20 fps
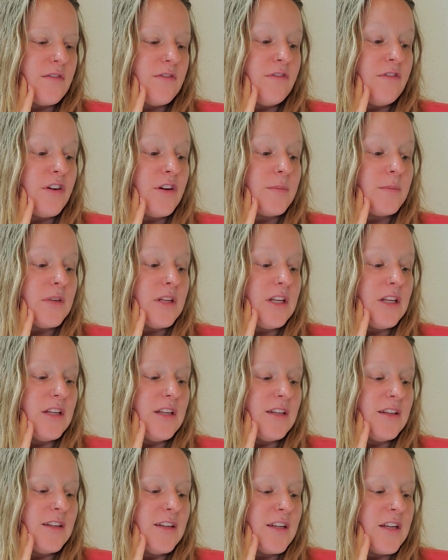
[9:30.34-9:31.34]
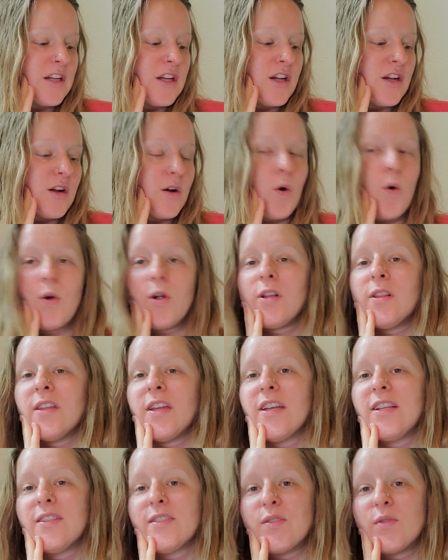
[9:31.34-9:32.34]
for me,
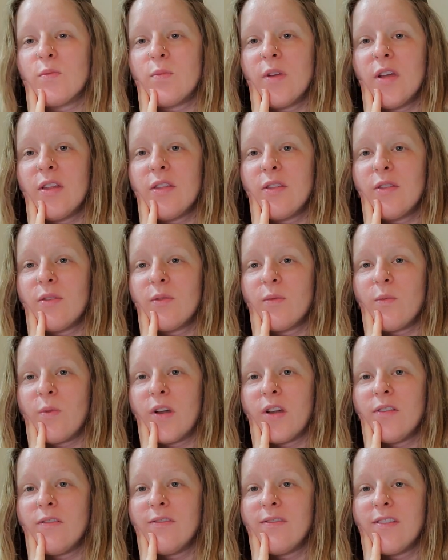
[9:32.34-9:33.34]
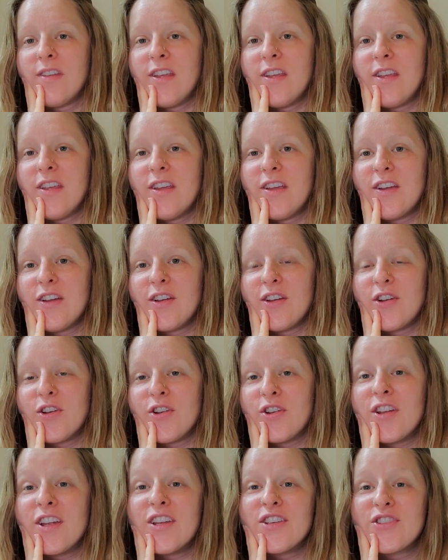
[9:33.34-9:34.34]
correlates with one of the
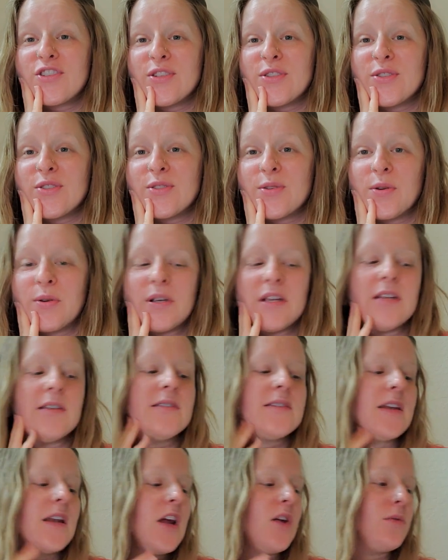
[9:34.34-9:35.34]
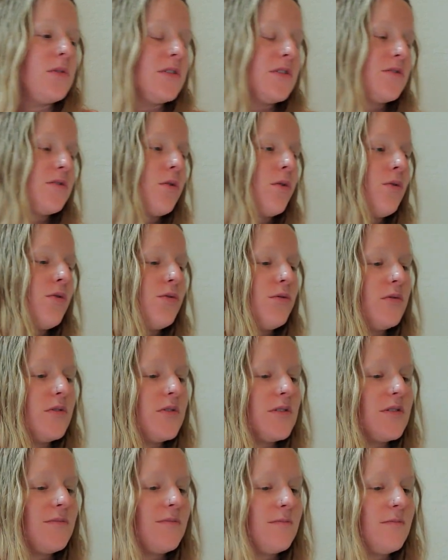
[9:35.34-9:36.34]
creation stories that I was
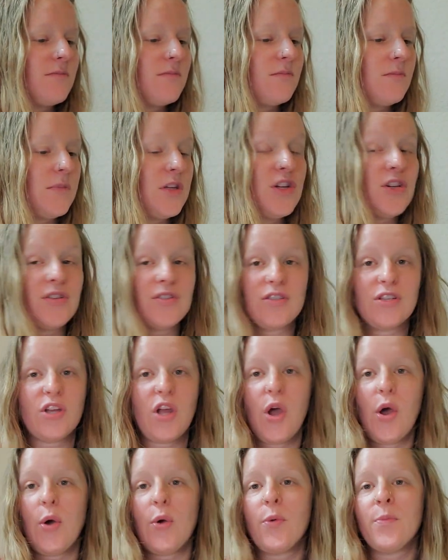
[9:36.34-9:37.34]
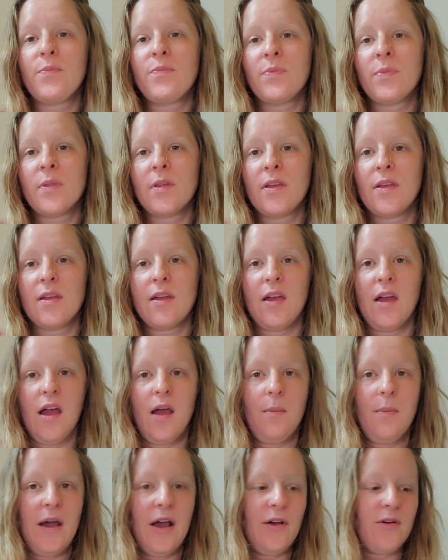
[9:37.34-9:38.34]
told years ago
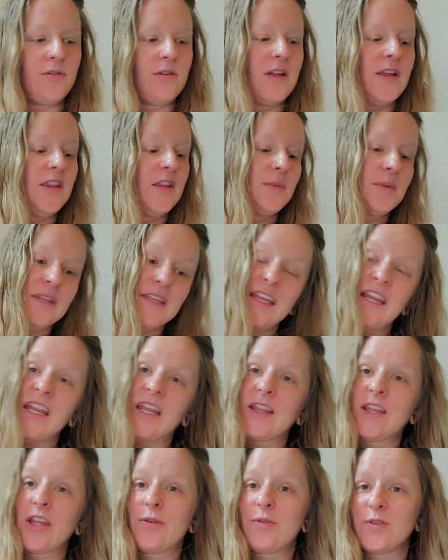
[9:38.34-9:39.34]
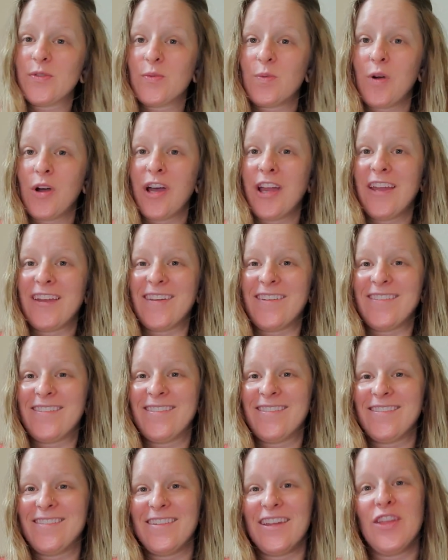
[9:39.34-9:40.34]
about. In the beginning there was 1,
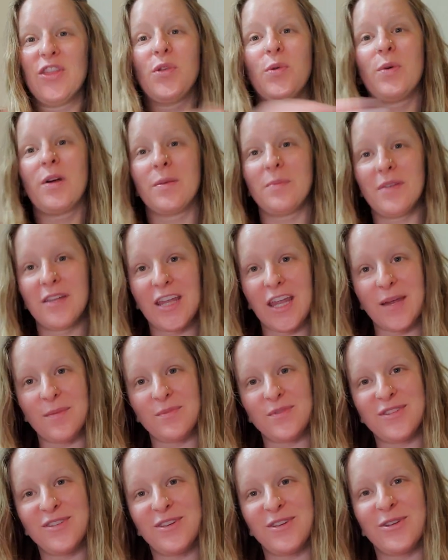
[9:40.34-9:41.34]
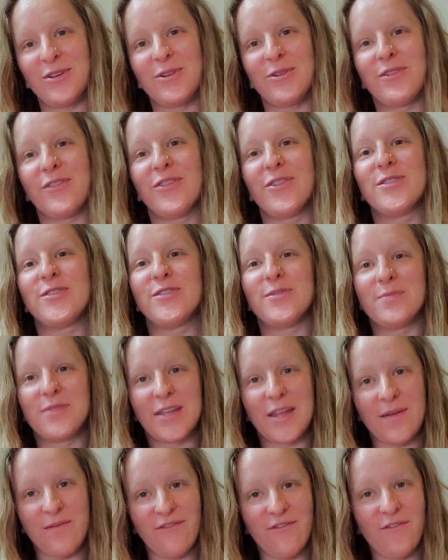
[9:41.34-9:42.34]
and the 1 became 2, and the 2
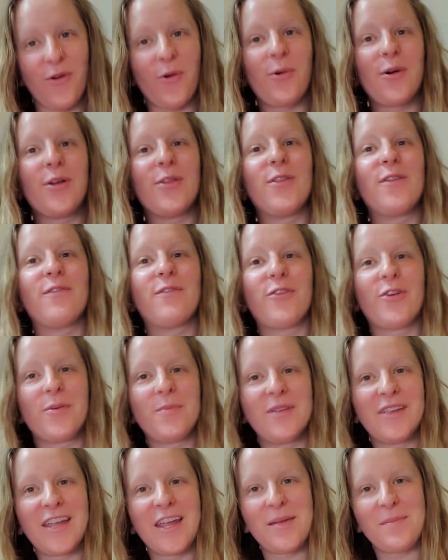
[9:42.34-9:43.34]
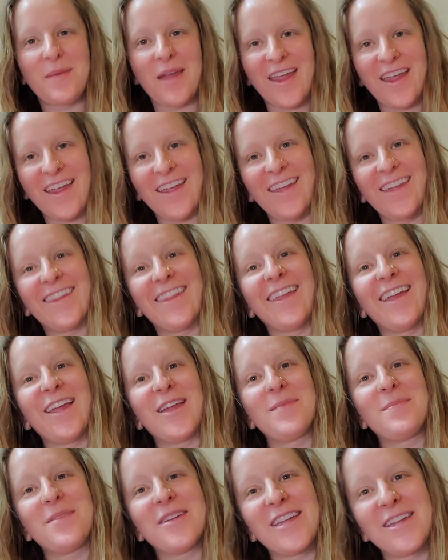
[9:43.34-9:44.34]
became 4, and the 4 became 8, and the
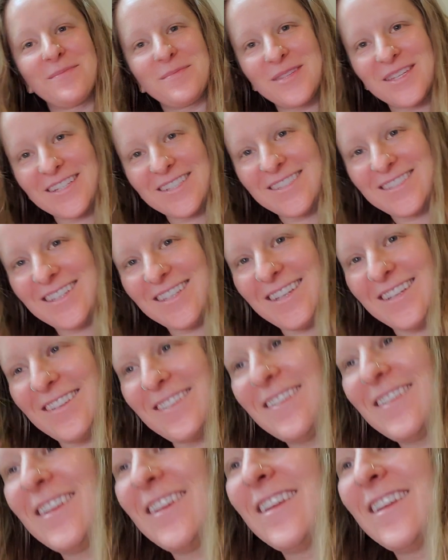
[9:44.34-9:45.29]
8 became 16.